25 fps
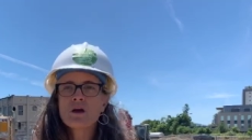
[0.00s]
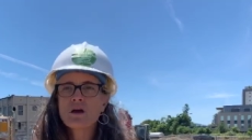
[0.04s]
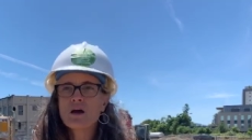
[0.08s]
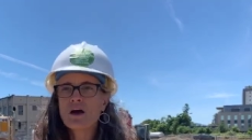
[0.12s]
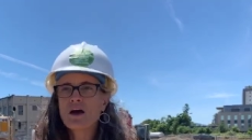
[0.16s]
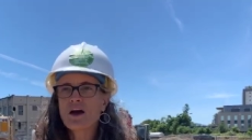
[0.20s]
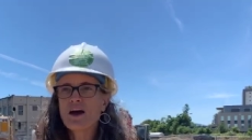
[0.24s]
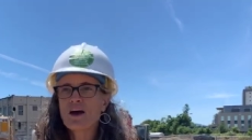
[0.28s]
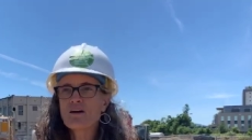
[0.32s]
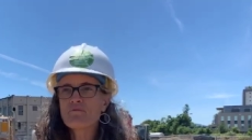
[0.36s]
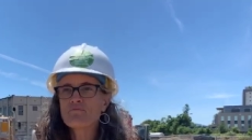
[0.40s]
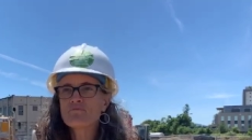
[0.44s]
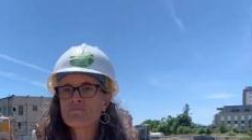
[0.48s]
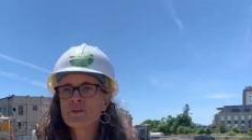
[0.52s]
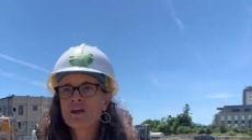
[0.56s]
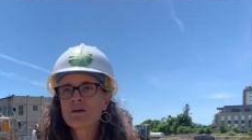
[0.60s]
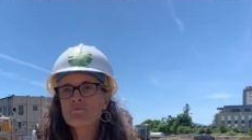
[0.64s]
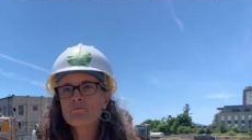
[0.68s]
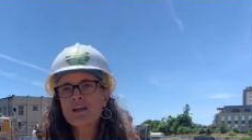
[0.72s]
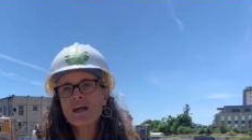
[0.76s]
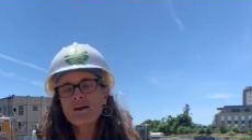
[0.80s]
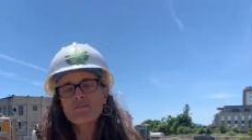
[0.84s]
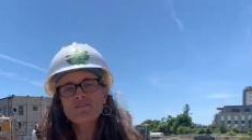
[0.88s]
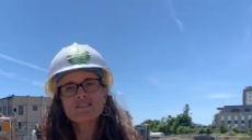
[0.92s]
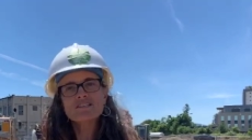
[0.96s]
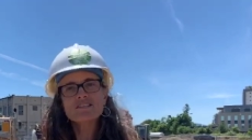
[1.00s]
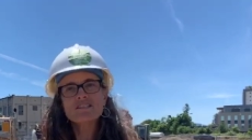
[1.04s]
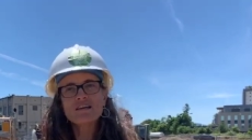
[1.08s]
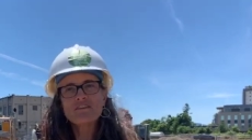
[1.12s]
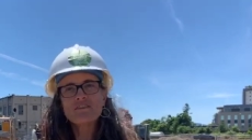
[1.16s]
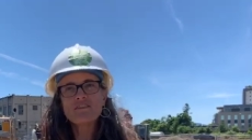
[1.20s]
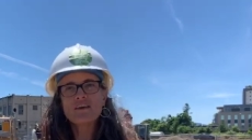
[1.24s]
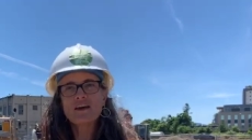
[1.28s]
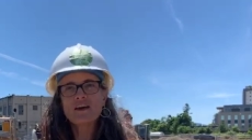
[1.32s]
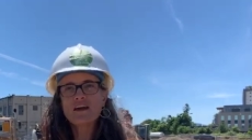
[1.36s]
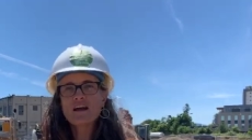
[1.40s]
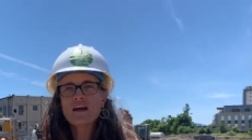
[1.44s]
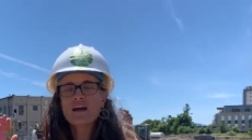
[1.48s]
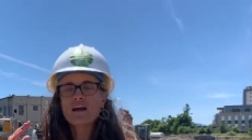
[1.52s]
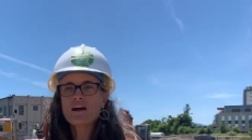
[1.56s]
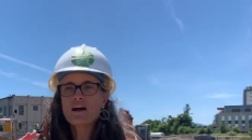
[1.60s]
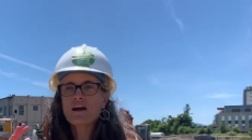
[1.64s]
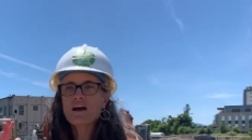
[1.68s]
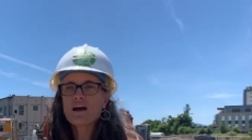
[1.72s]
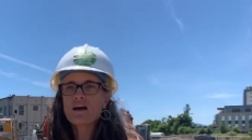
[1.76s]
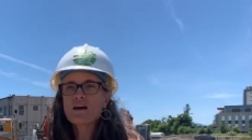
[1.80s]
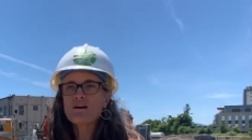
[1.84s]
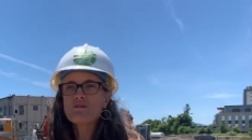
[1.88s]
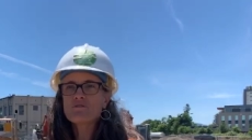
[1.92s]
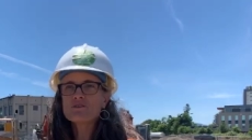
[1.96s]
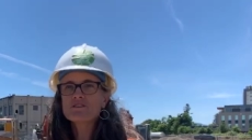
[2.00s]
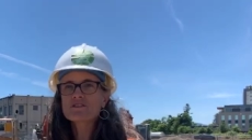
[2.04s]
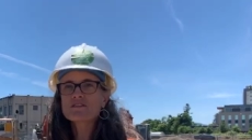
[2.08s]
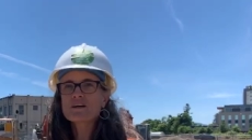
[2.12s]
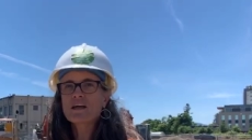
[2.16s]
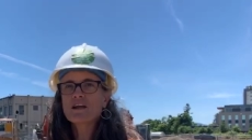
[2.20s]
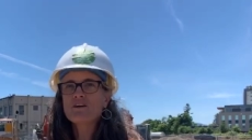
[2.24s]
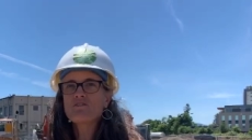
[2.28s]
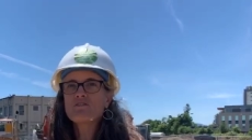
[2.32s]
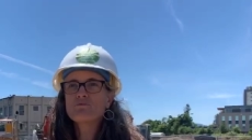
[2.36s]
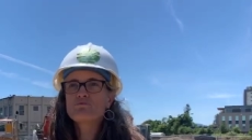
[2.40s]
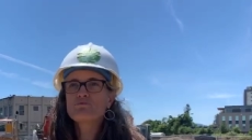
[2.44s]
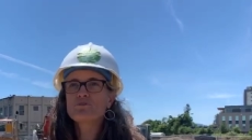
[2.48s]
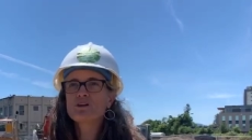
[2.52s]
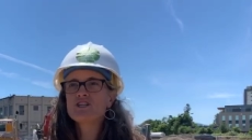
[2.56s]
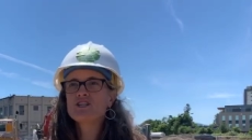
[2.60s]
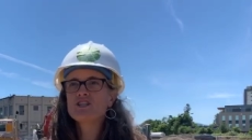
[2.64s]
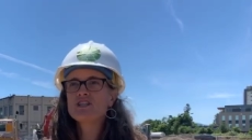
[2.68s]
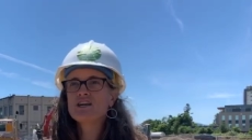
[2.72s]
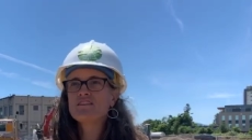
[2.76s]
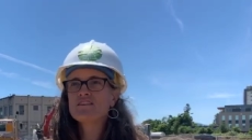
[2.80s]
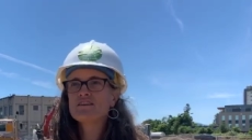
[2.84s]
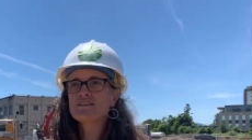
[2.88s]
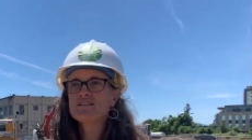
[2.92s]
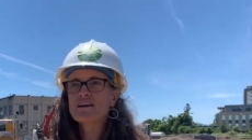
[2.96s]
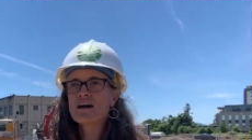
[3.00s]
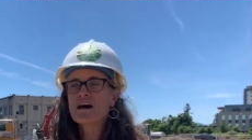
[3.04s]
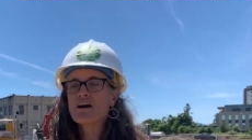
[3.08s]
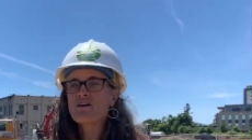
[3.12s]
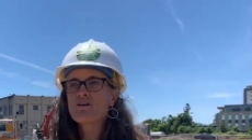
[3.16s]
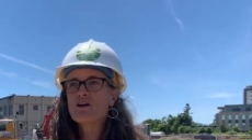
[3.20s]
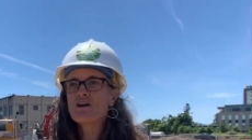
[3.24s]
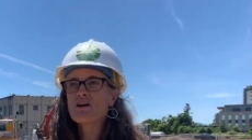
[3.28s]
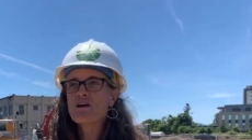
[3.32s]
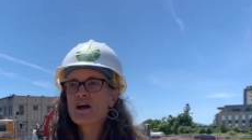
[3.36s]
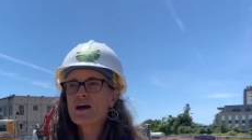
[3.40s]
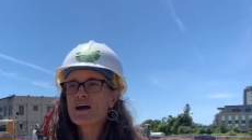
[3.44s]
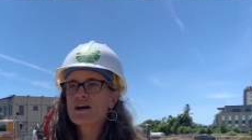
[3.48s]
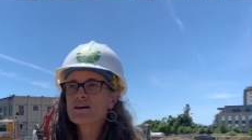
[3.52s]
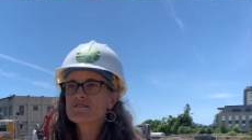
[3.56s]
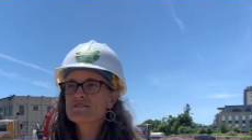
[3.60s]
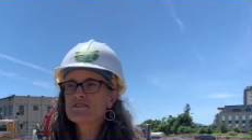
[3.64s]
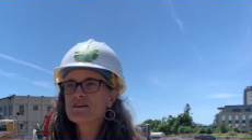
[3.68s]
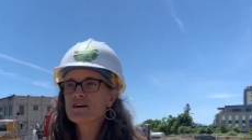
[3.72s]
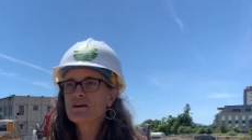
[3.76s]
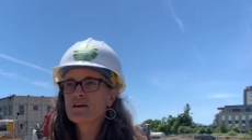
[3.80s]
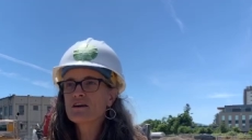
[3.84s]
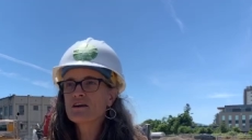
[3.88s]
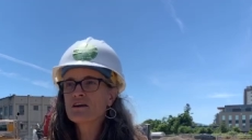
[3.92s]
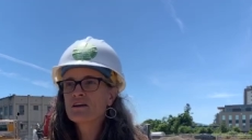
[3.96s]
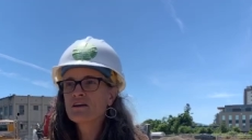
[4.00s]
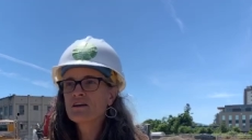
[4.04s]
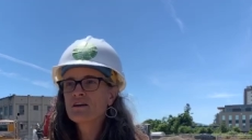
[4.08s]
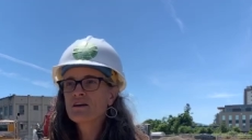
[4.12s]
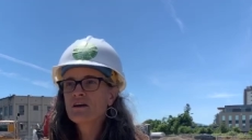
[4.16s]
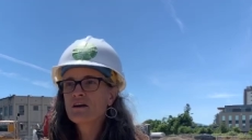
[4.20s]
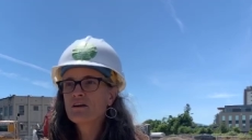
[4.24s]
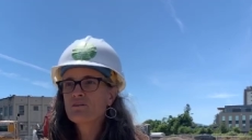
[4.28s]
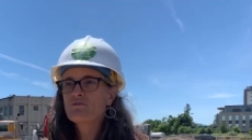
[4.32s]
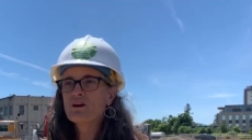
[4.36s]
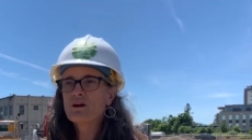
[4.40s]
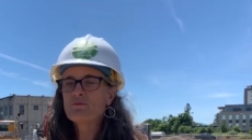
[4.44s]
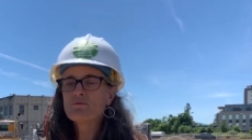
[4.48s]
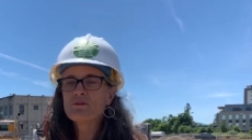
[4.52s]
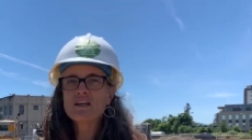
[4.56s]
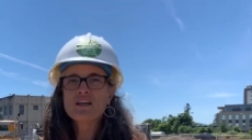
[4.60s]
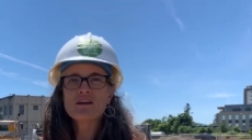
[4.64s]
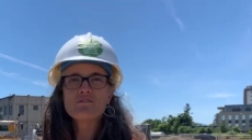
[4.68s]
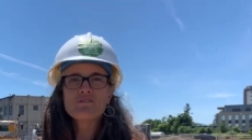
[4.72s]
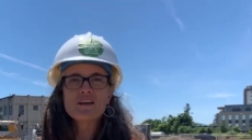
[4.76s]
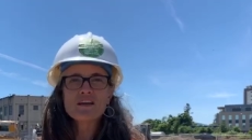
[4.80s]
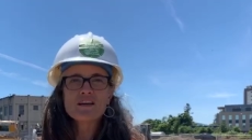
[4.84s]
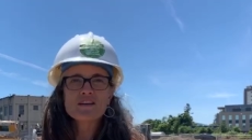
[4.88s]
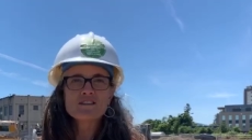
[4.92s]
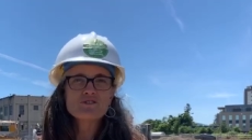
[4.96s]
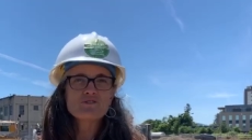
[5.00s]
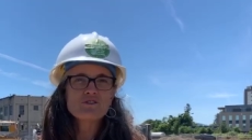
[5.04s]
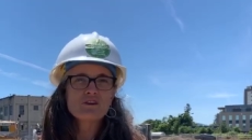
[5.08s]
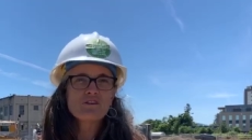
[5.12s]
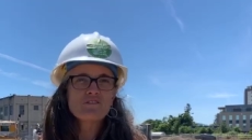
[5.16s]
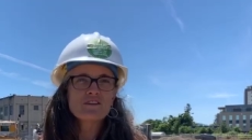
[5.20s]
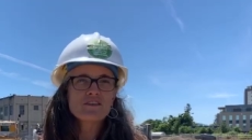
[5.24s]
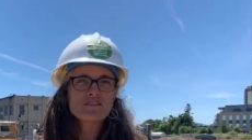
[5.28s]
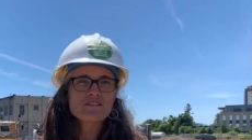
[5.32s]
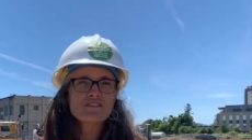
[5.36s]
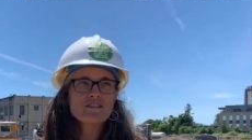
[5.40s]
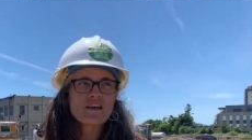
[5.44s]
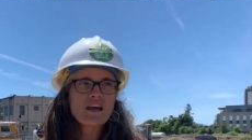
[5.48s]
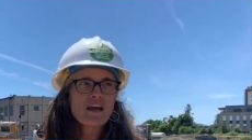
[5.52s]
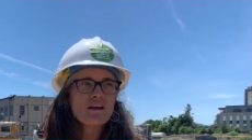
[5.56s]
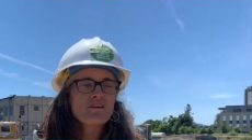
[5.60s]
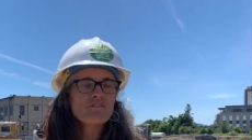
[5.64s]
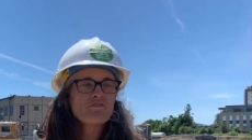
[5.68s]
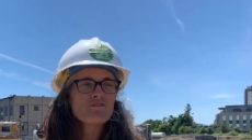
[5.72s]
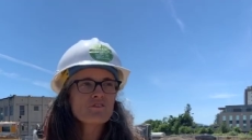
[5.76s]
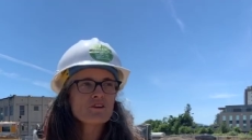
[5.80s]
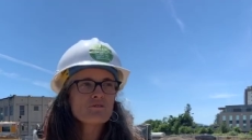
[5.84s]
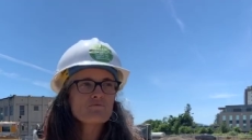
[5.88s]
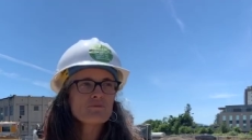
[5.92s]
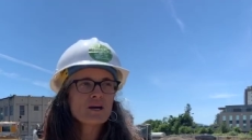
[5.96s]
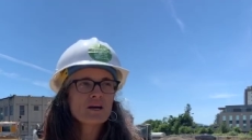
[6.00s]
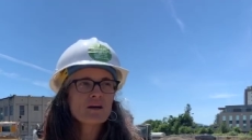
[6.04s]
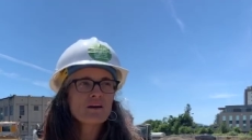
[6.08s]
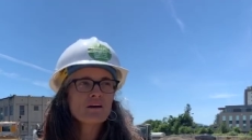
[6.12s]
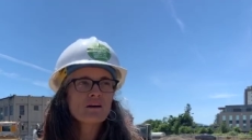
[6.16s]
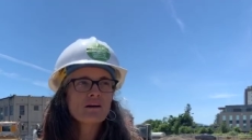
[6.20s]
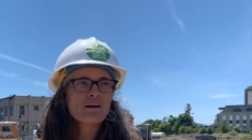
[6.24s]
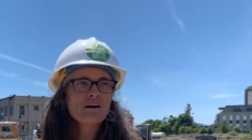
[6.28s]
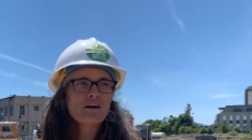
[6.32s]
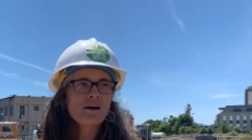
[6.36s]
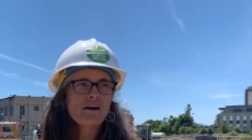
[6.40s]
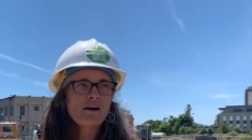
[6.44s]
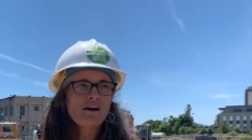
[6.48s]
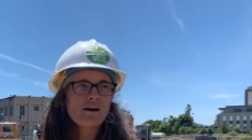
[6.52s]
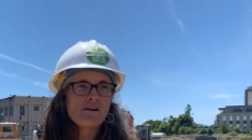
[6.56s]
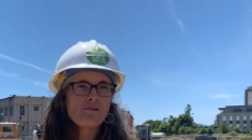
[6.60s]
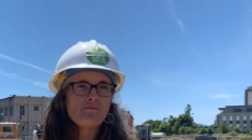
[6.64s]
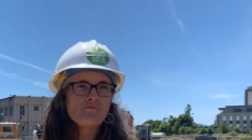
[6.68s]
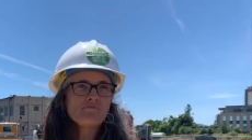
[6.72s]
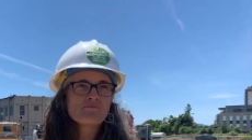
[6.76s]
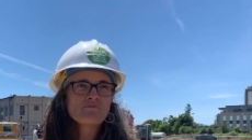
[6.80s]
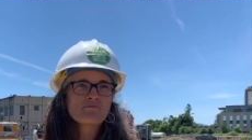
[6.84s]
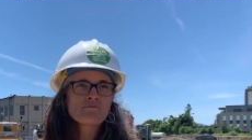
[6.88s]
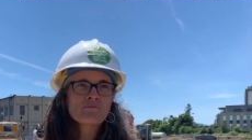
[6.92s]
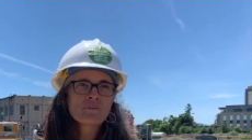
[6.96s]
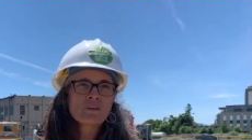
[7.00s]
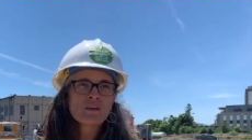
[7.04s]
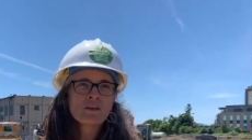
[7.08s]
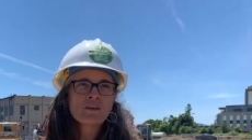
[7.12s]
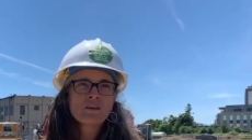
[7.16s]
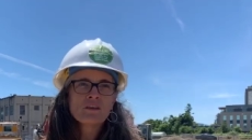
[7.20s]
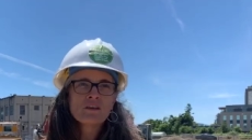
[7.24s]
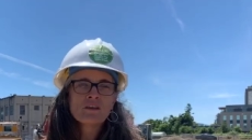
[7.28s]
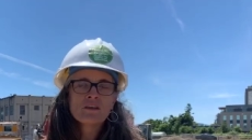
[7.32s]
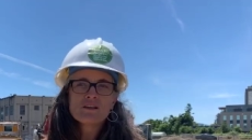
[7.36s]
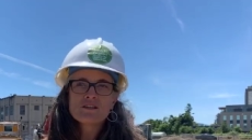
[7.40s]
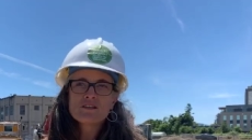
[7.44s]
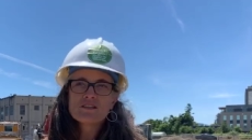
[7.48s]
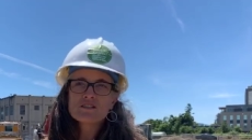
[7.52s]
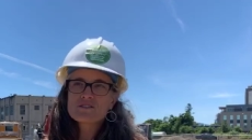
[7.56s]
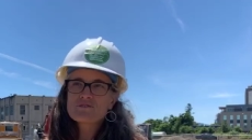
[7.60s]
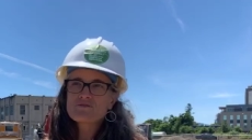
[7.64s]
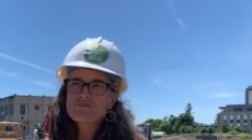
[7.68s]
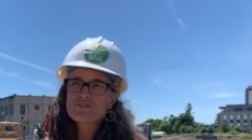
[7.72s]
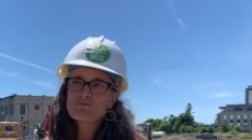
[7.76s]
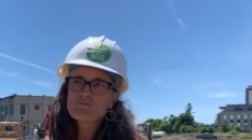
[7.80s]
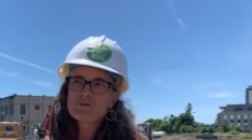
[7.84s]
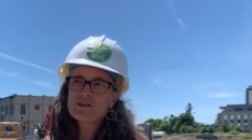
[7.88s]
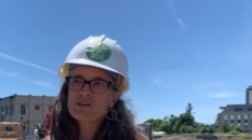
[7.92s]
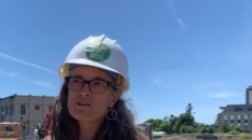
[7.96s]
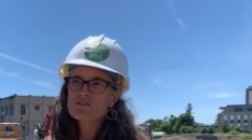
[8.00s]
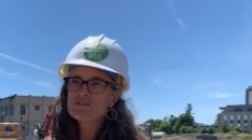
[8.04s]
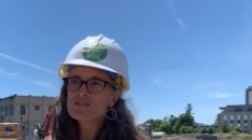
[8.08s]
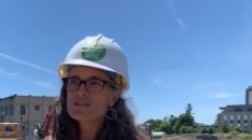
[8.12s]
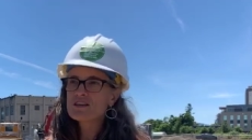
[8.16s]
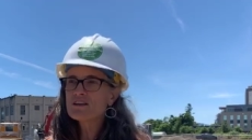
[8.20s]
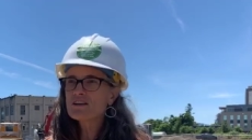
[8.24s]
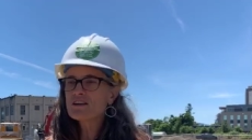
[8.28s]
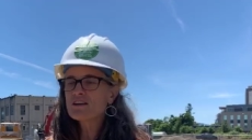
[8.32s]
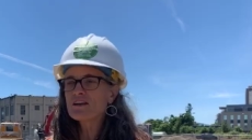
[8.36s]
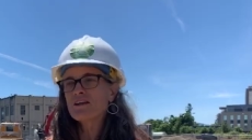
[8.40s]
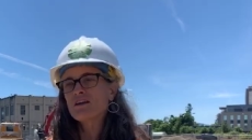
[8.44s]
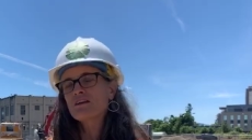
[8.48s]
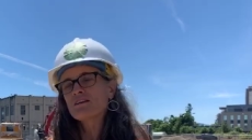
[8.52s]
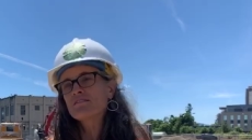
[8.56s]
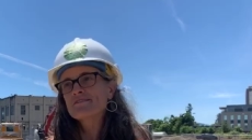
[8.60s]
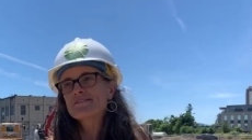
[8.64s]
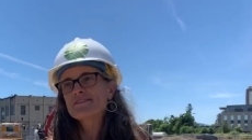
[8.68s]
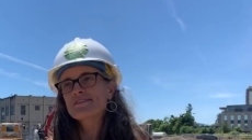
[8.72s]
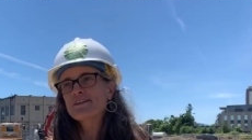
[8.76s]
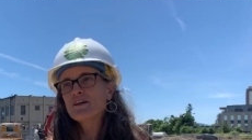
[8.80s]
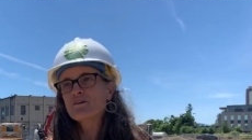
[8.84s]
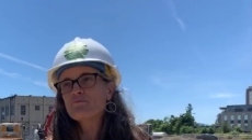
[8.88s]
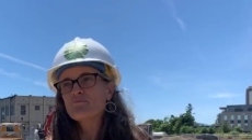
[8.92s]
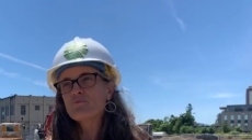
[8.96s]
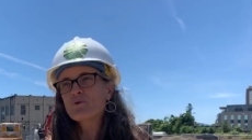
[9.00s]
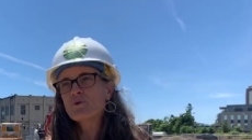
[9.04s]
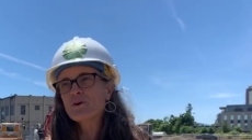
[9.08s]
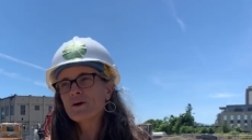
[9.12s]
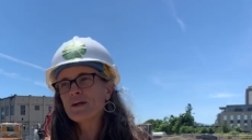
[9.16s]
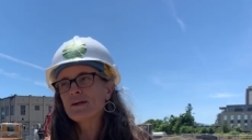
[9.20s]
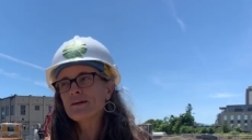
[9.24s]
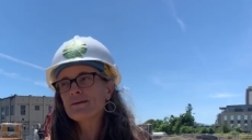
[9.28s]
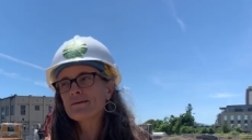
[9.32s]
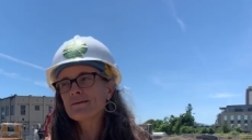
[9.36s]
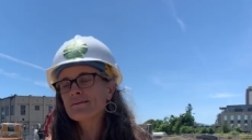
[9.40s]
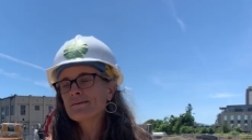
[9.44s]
But having said that, I always kind of appreciate the tower as a remnant of the history of this site from a utility standpoint.